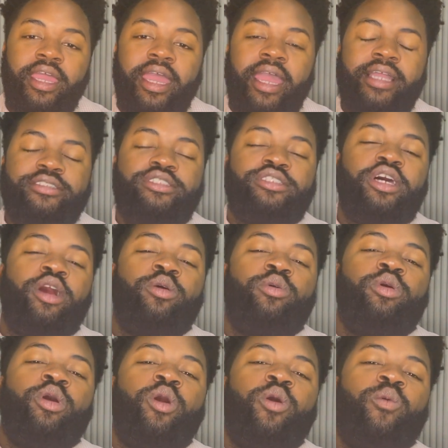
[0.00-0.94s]
And
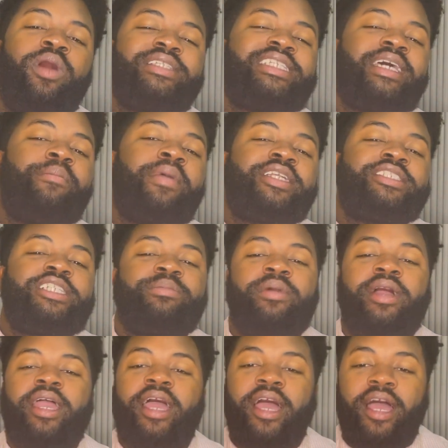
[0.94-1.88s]
so once I make sure
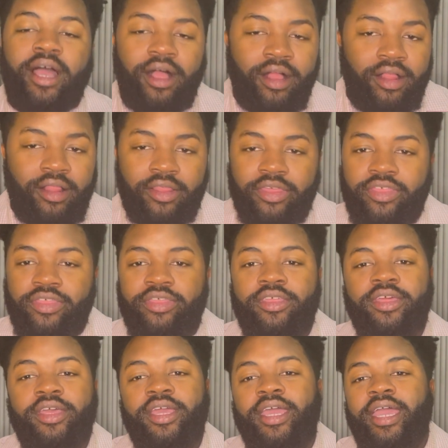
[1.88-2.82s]
my health
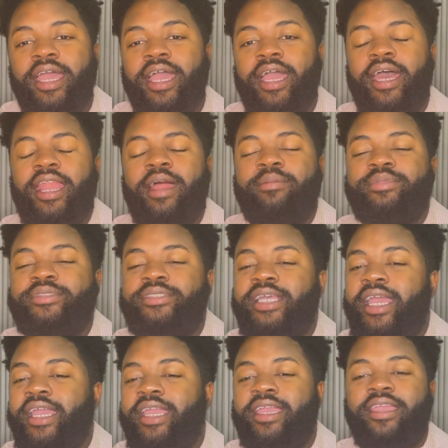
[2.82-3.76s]
and I'm
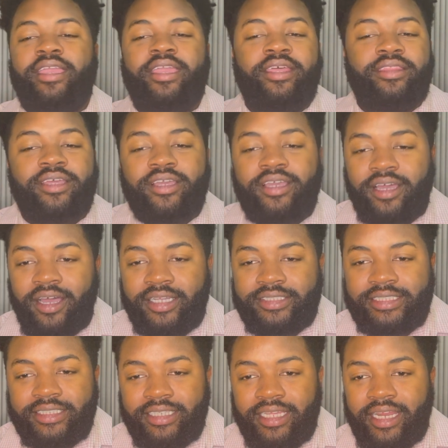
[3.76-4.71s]
taking in the
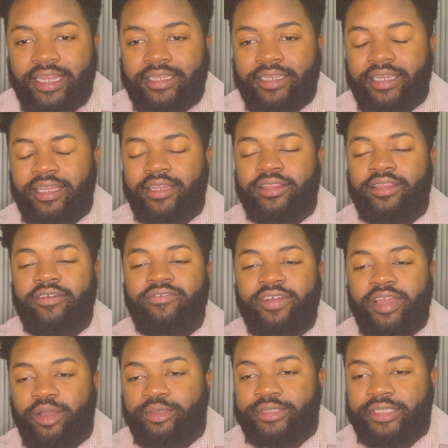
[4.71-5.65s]
content that I need in the
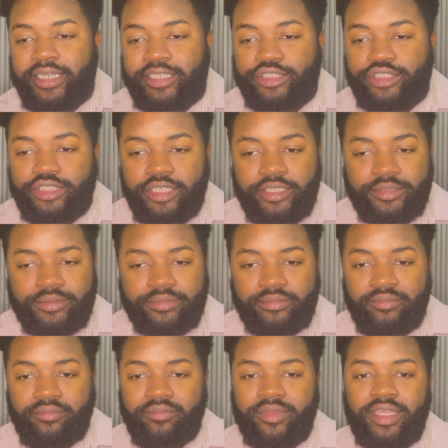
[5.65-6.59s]
foundation,
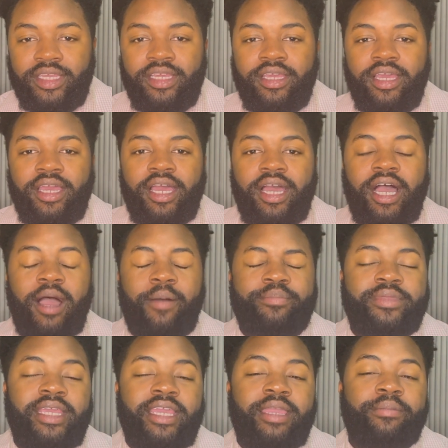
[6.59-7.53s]
I'm
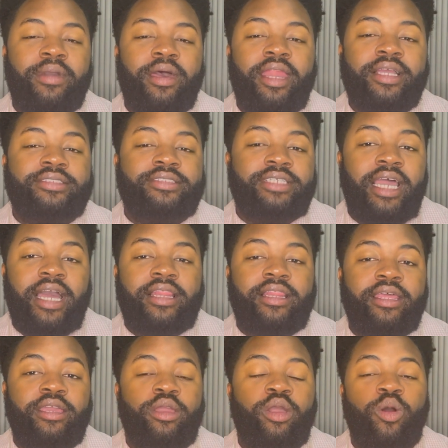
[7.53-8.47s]
thinking about
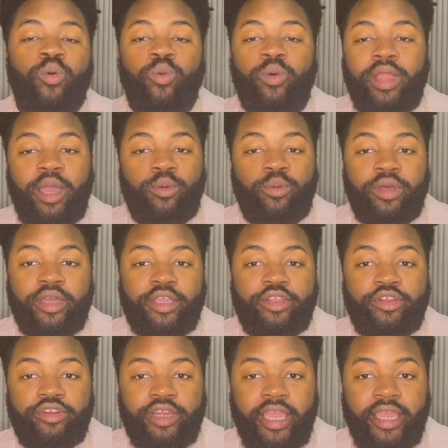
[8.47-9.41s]
exactly what I want to
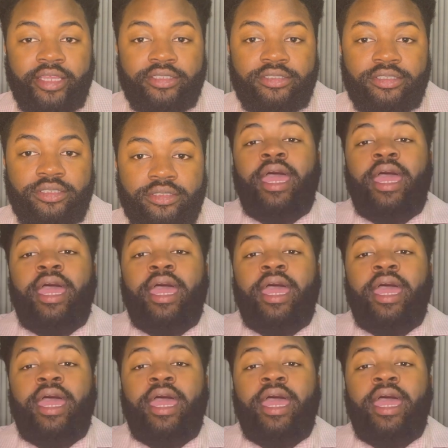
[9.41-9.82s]
create.